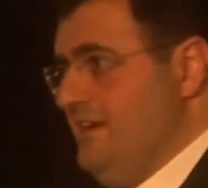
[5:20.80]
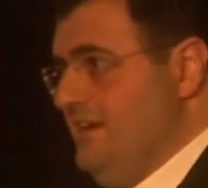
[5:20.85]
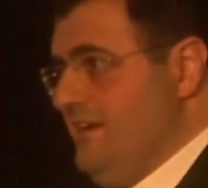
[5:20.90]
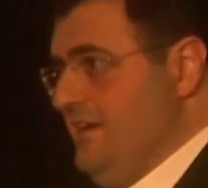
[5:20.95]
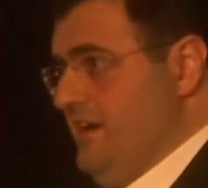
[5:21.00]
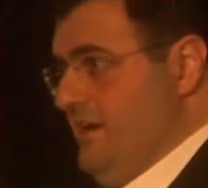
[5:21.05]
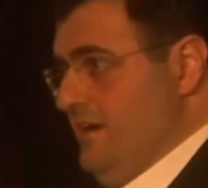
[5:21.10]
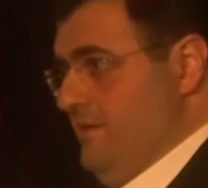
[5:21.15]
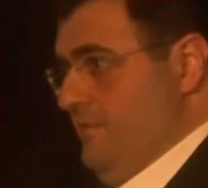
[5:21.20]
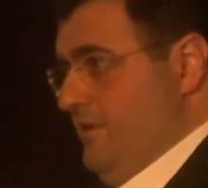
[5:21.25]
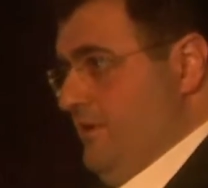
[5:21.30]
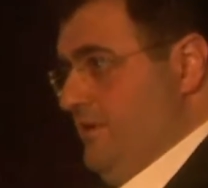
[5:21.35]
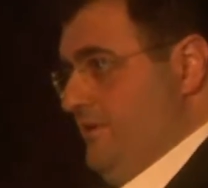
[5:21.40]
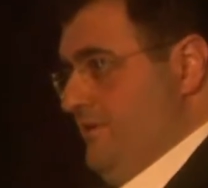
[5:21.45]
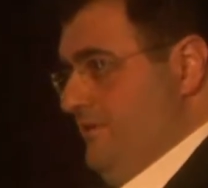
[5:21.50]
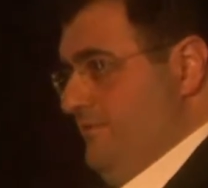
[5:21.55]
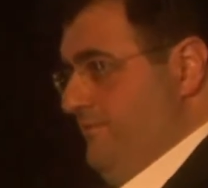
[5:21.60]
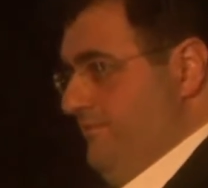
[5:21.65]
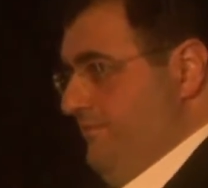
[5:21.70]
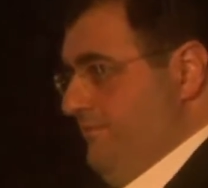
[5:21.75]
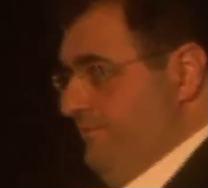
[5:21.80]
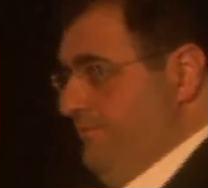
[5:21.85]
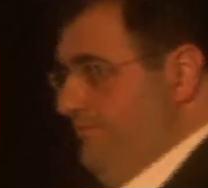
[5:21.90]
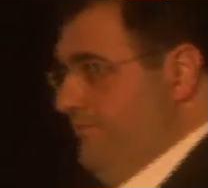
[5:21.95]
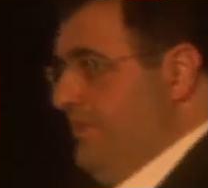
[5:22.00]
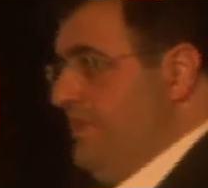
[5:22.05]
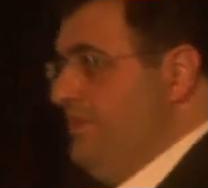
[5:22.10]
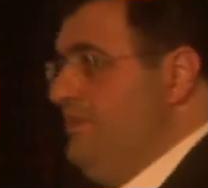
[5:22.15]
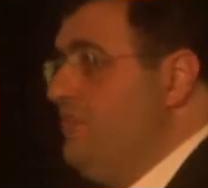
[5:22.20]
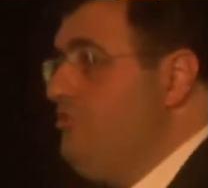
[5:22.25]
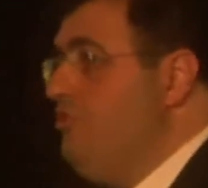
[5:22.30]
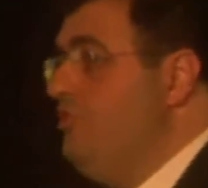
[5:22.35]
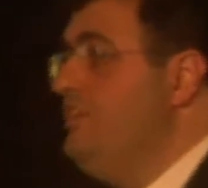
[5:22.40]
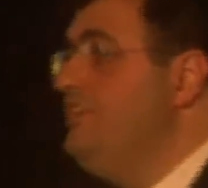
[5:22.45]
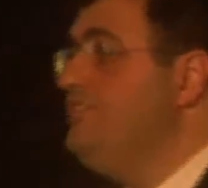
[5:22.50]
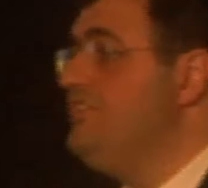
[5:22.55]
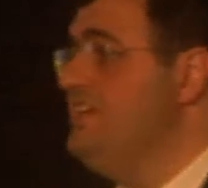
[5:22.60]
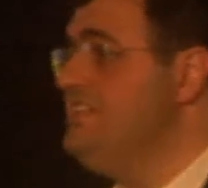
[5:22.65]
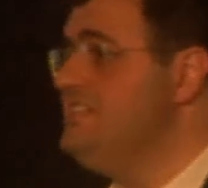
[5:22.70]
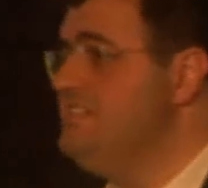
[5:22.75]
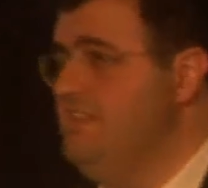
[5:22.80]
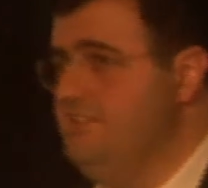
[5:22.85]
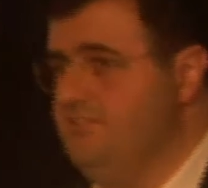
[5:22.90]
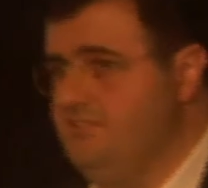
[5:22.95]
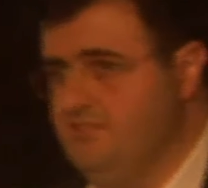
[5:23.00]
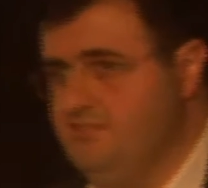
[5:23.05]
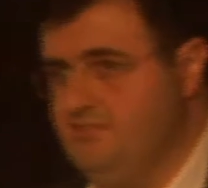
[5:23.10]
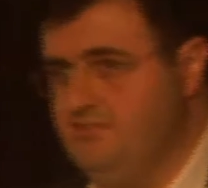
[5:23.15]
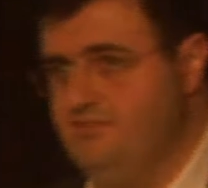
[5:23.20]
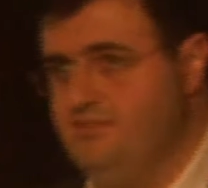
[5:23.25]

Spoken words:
in Arabic, not only translated.